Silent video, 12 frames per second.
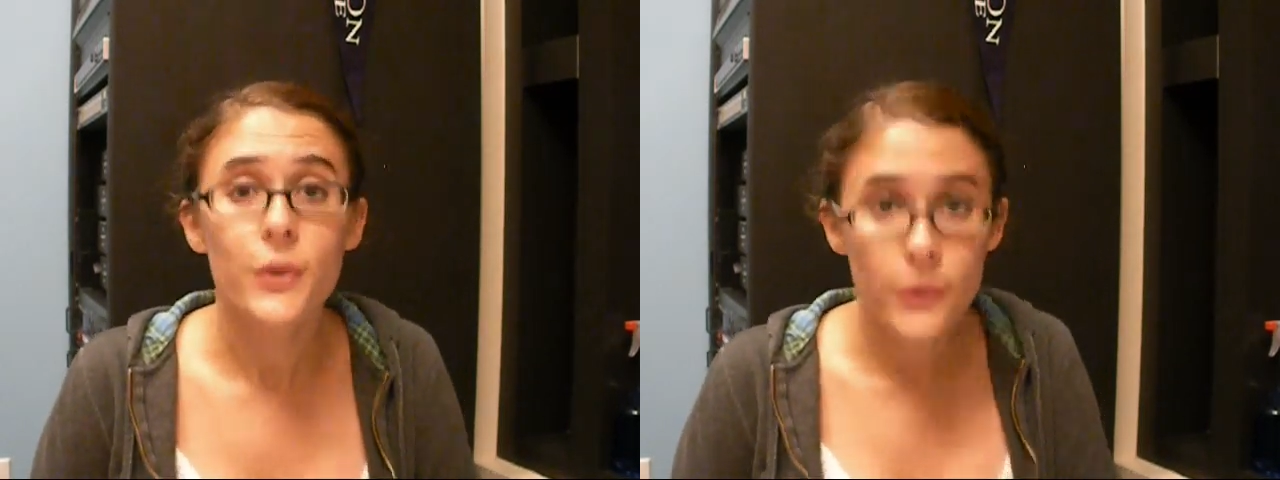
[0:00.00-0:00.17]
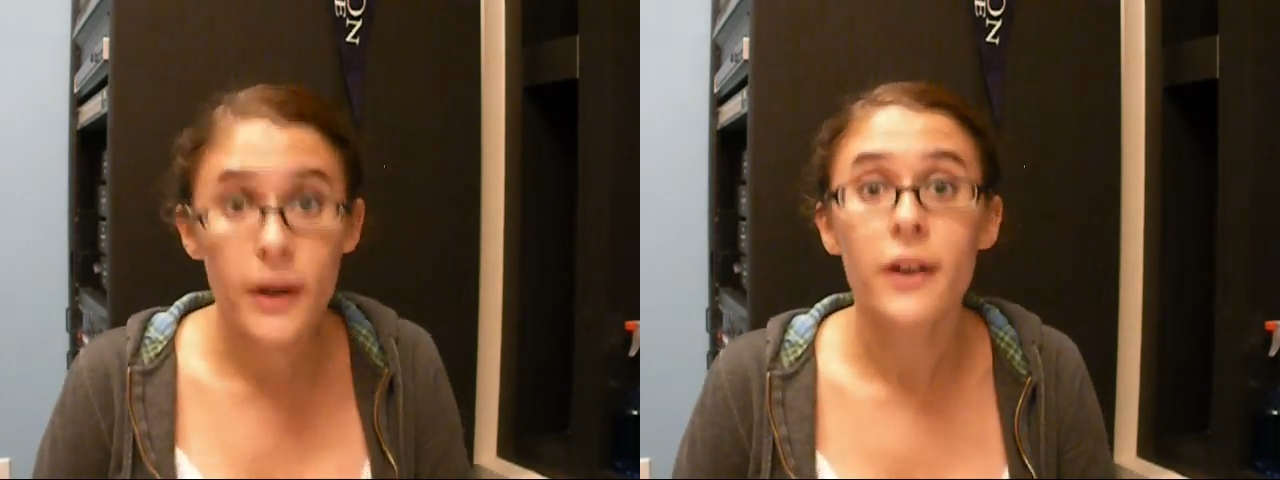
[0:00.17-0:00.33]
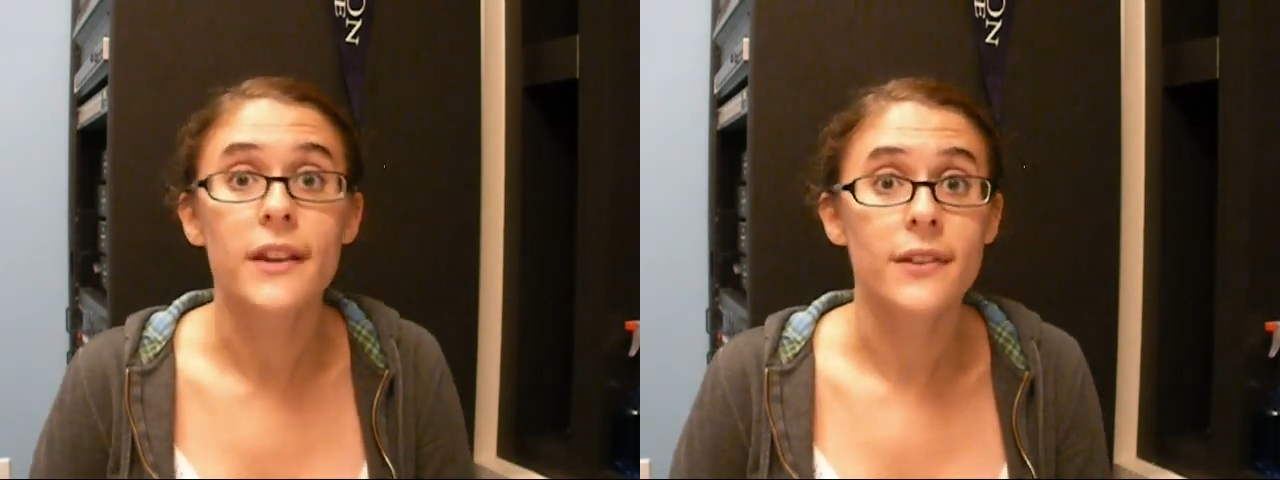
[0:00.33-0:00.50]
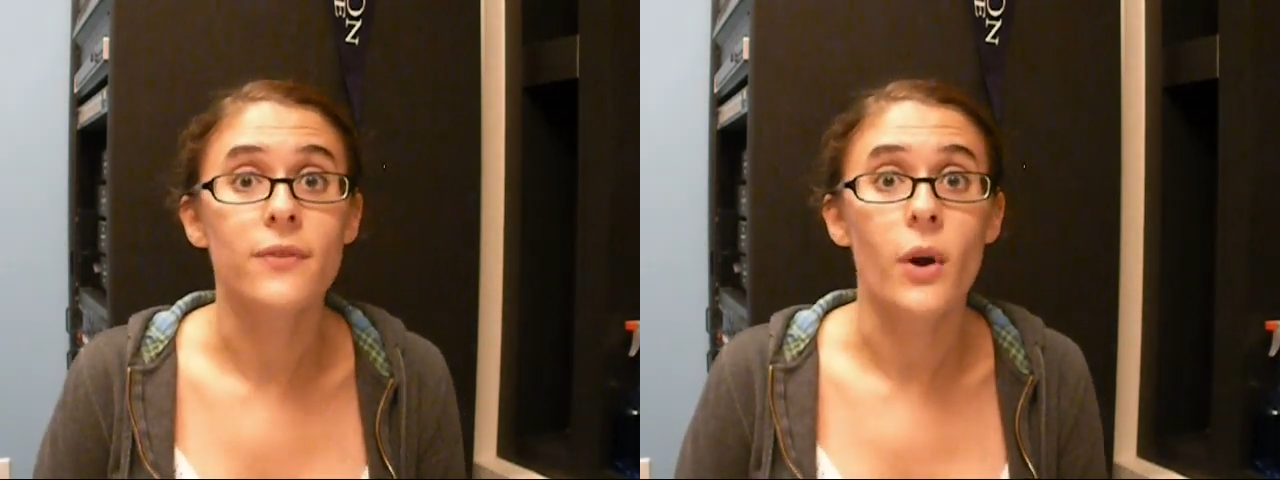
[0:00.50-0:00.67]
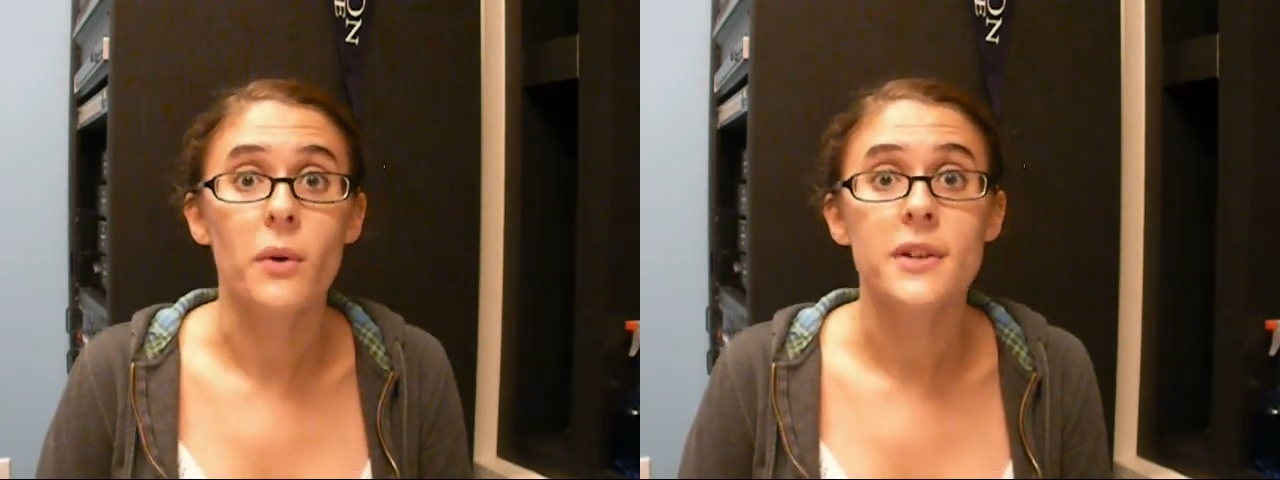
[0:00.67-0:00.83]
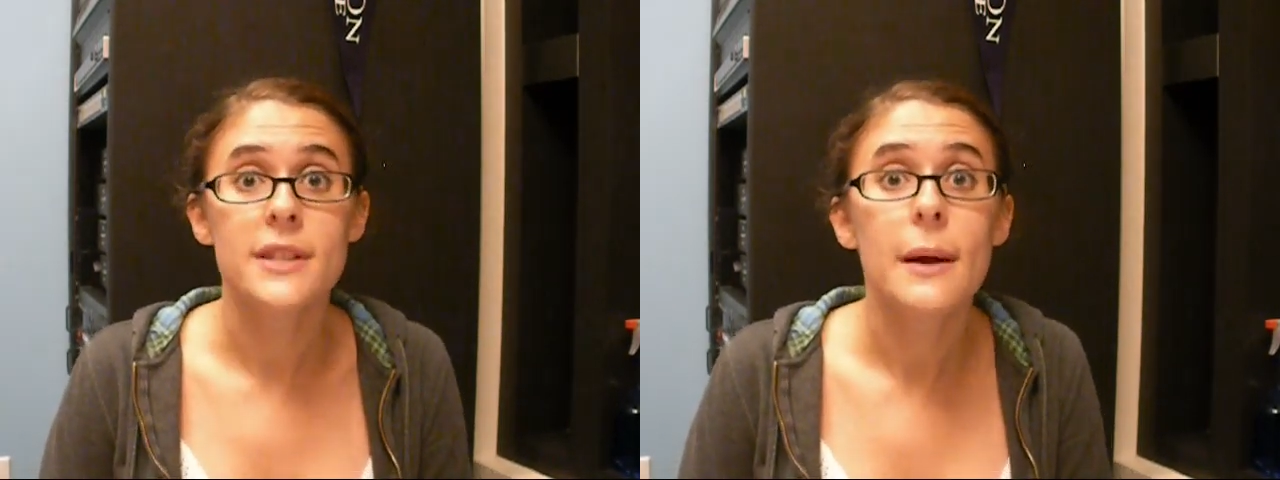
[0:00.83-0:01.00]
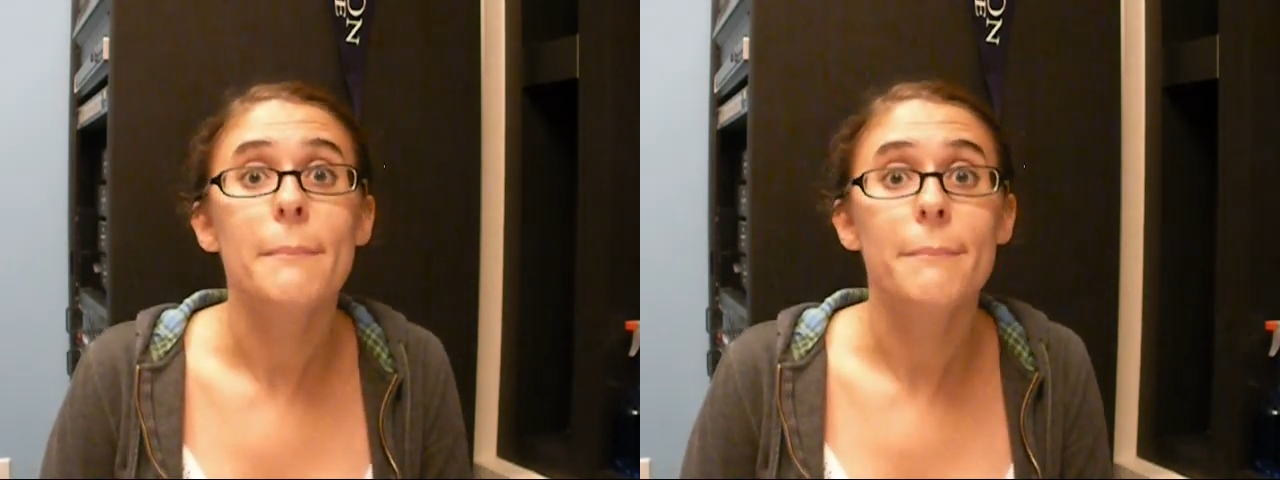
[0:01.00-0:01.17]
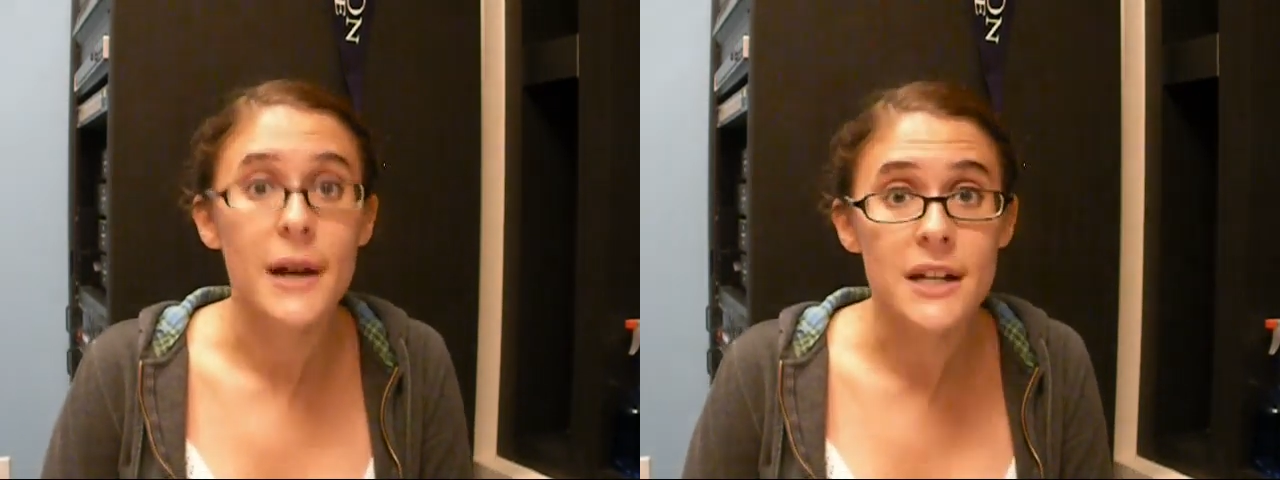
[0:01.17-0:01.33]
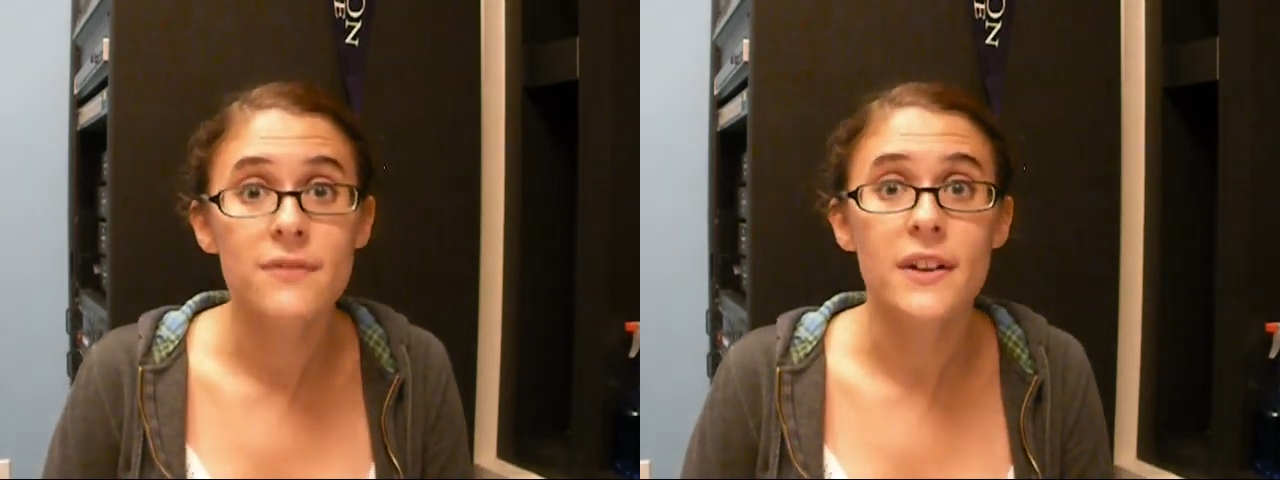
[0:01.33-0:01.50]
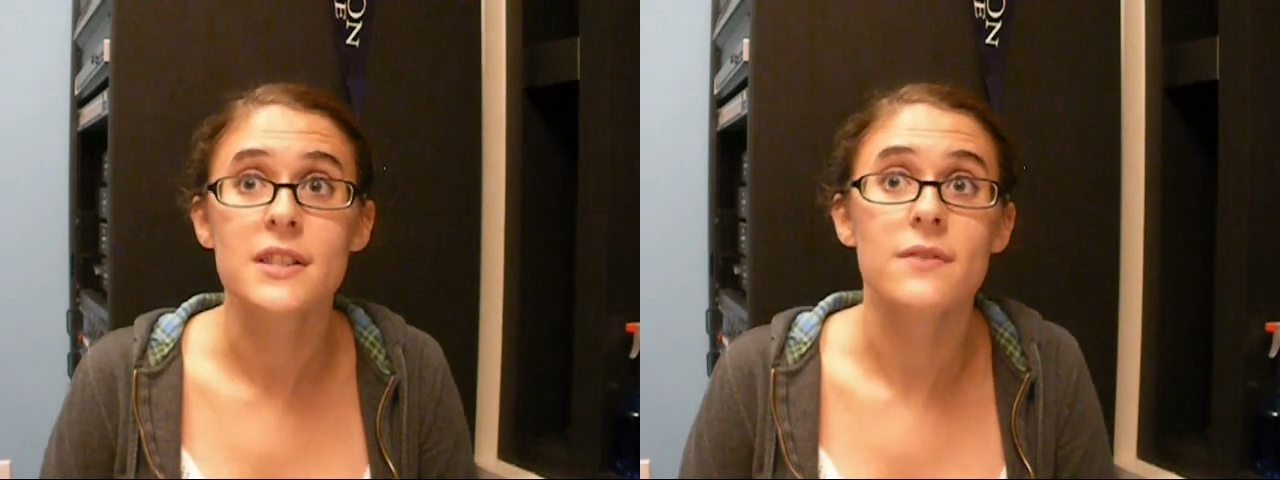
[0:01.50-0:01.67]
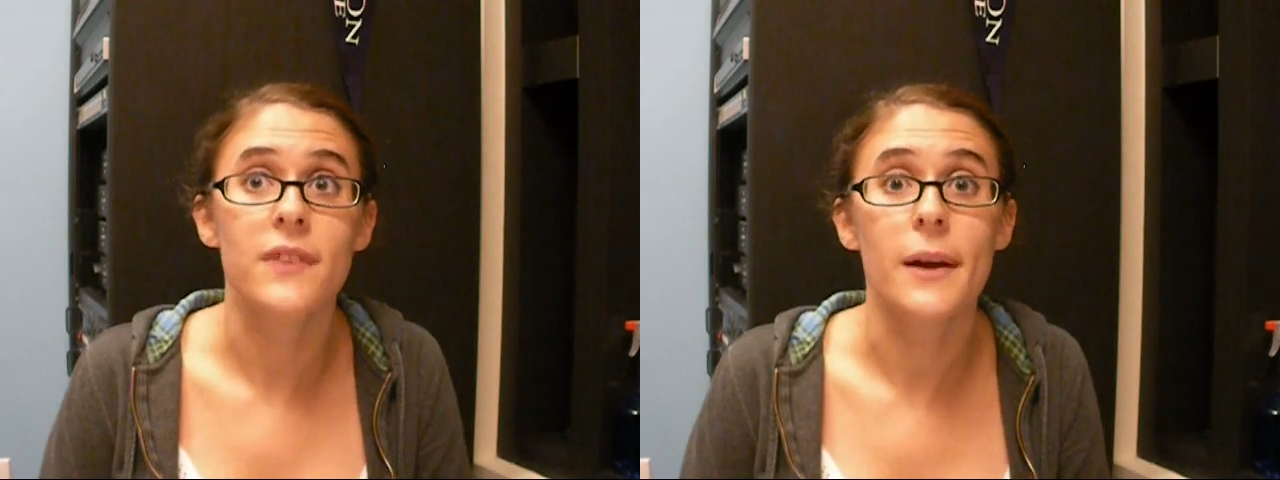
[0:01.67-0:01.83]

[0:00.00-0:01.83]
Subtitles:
So there it is, folks. My defense